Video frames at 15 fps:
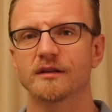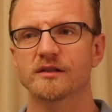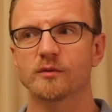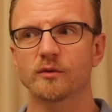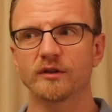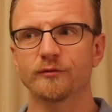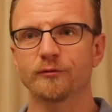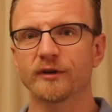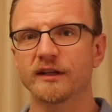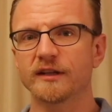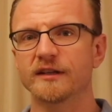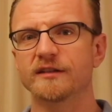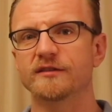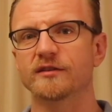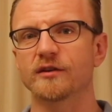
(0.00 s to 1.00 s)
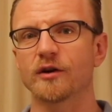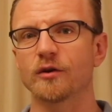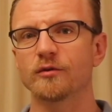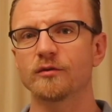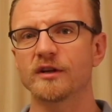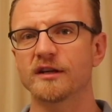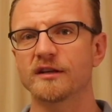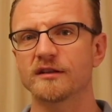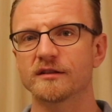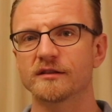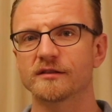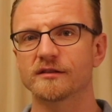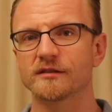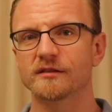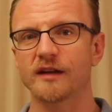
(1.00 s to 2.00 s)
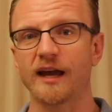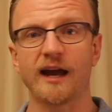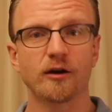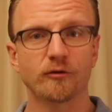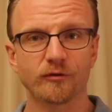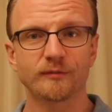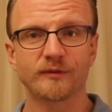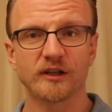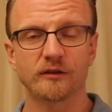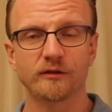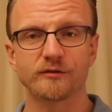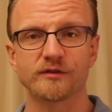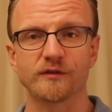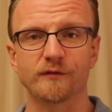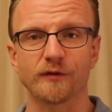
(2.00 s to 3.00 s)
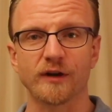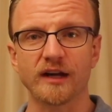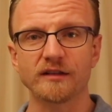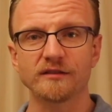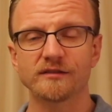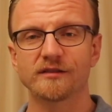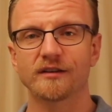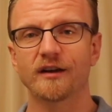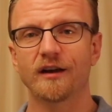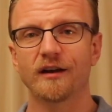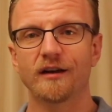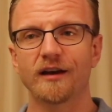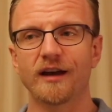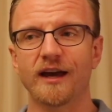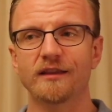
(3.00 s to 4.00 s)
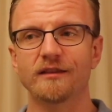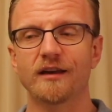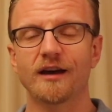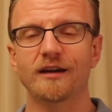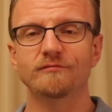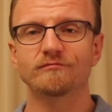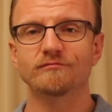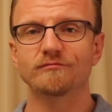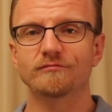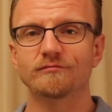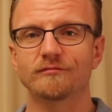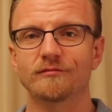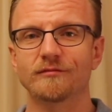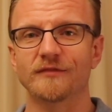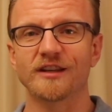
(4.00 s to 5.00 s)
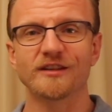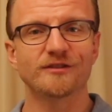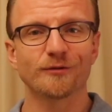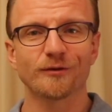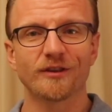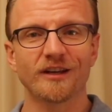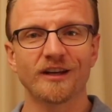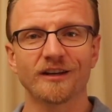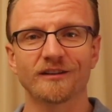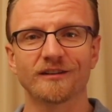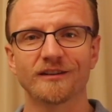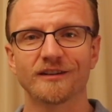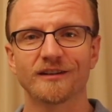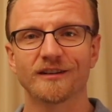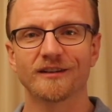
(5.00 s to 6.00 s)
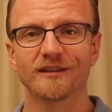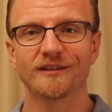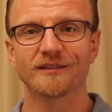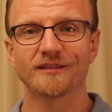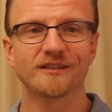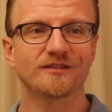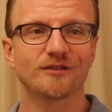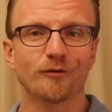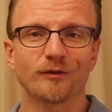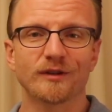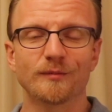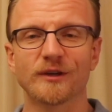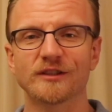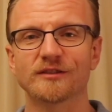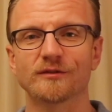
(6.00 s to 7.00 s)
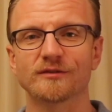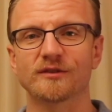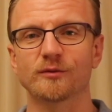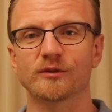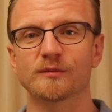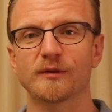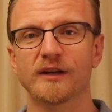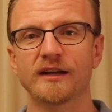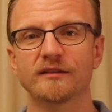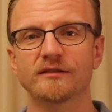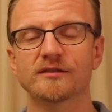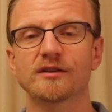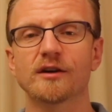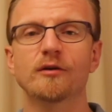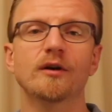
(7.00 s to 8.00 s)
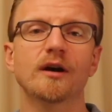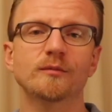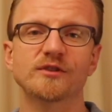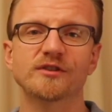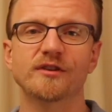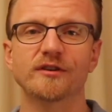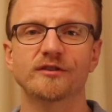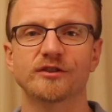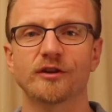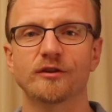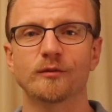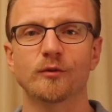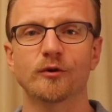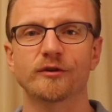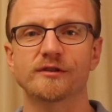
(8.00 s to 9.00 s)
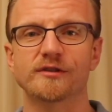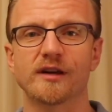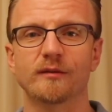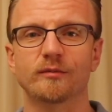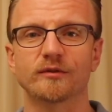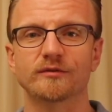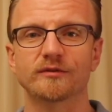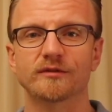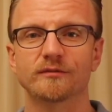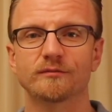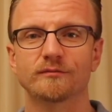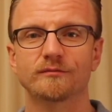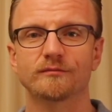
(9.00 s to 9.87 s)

So all you really need to know is how cryptic clues are phrased and that these are a thing. There's not really much else to explain, so I'm just going to show you more examples.